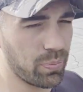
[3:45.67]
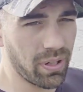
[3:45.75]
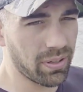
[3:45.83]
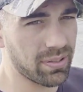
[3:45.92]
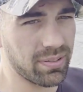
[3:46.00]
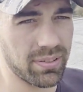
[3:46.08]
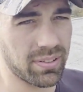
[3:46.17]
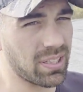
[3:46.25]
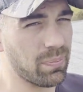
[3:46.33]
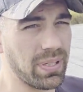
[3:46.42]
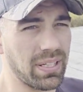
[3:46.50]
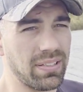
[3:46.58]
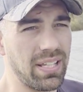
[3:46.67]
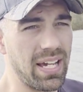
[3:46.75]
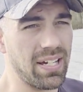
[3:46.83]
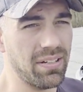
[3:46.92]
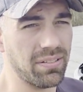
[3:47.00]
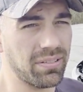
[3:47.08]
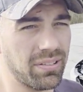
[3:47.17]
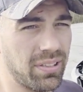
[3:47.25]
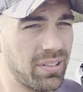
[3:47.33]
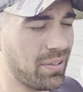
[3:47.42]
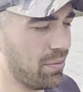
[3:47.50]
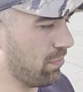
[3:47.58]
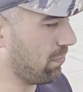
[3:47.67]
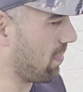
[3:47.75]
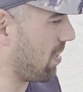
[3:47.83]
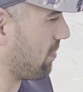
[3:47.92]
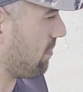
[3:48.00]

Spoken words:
part, this is just going to be in town, running